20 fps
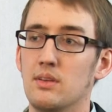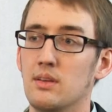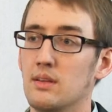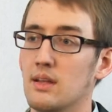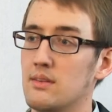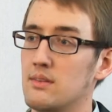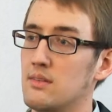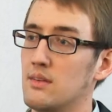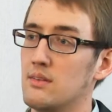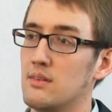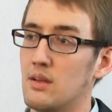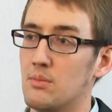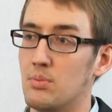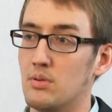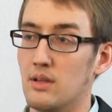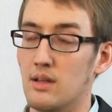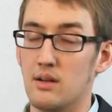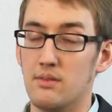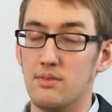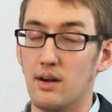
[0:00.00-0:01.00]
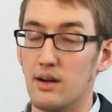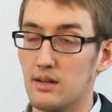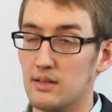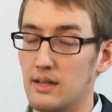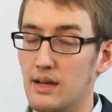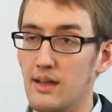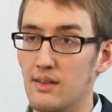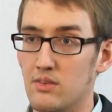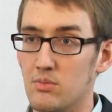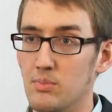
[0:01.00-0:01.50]
missing, that's the step a lot of our
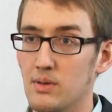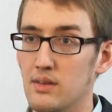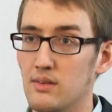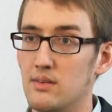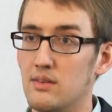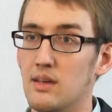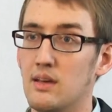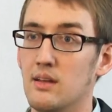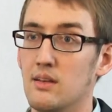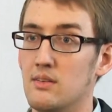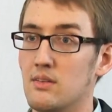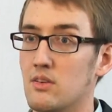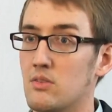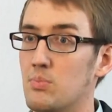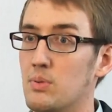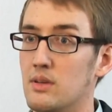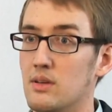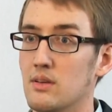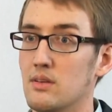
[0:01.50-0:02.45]
clients miss, and it's just